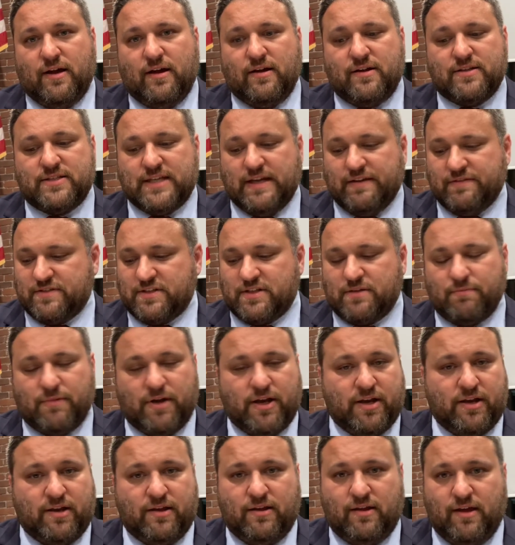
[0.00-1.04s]
saves us
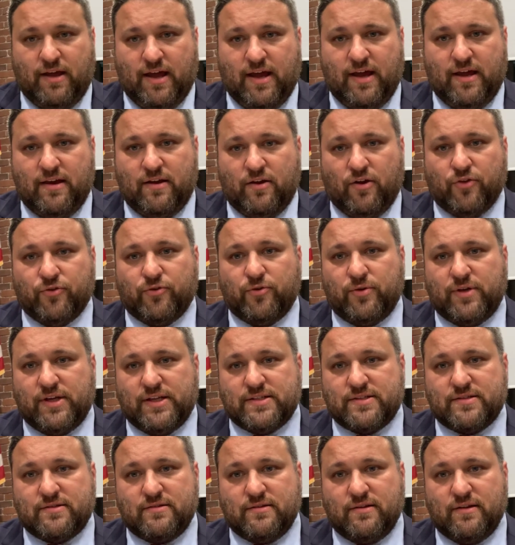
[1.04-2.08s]
money, and also
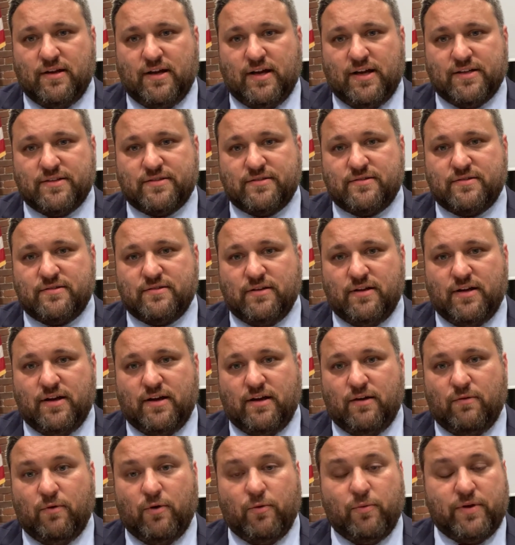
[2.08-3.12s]
gets us
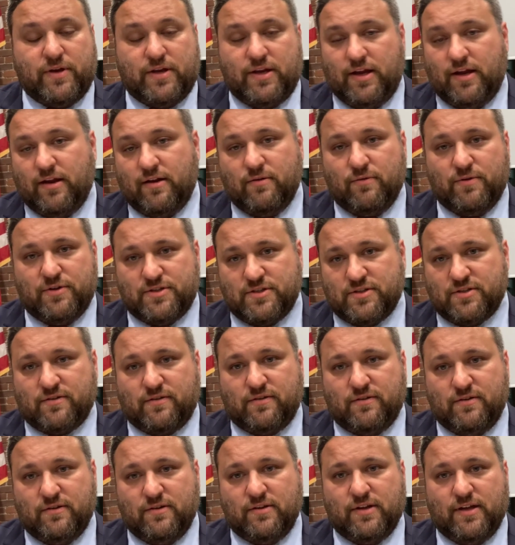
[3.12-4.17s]
what we need, which is
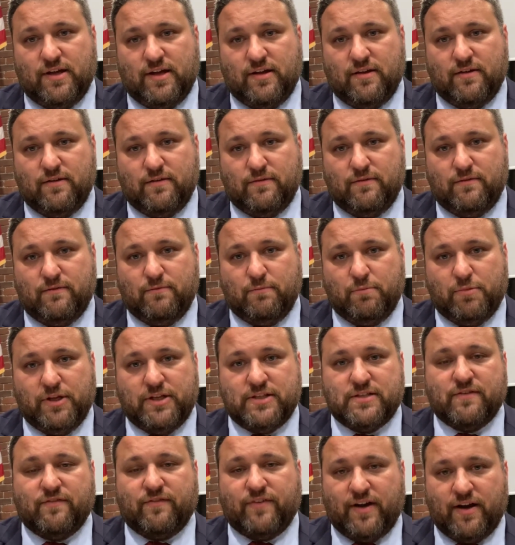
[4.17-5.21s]

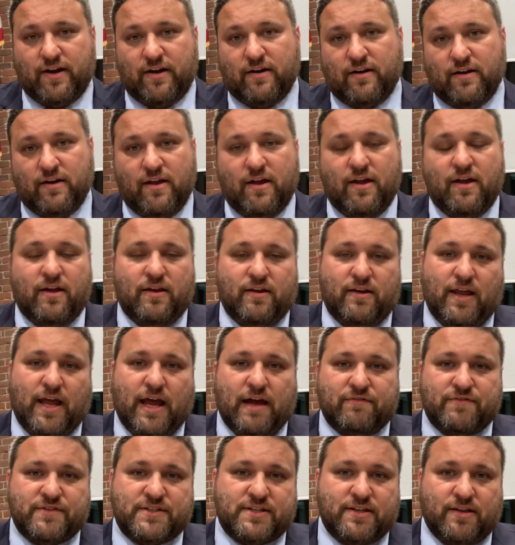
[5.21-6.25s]
police and fire to
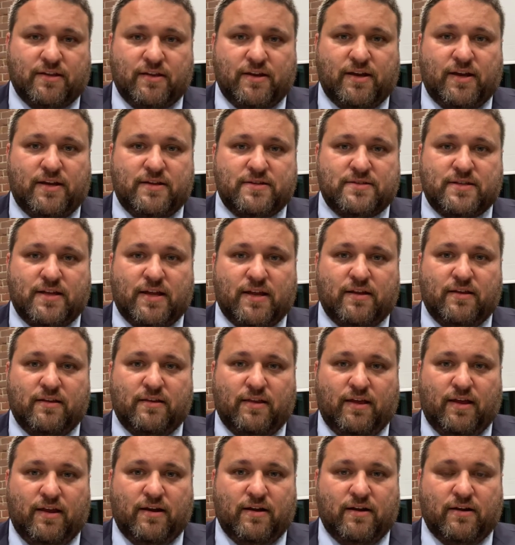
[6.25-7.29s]
have facilities
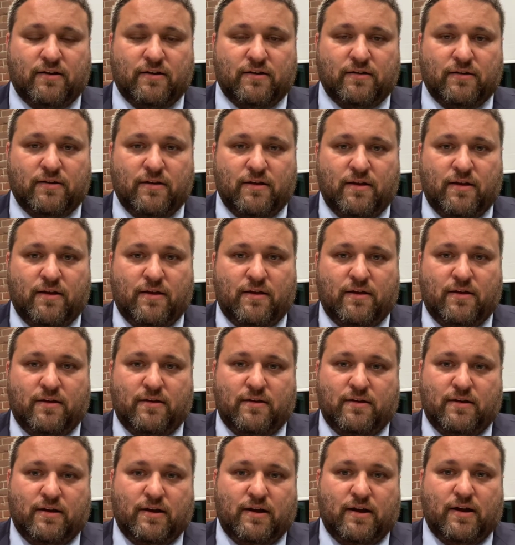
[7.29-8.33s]
that are
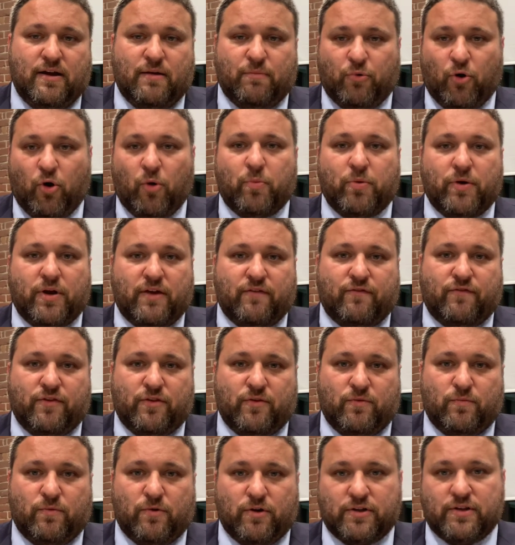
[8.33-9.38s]
appropriate for
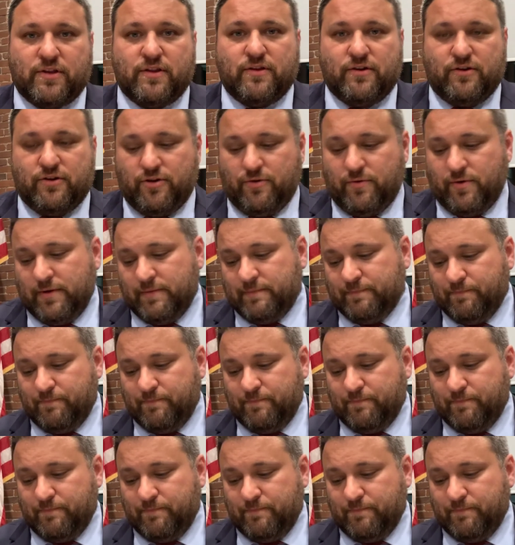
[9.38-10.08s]
the work that they're doing.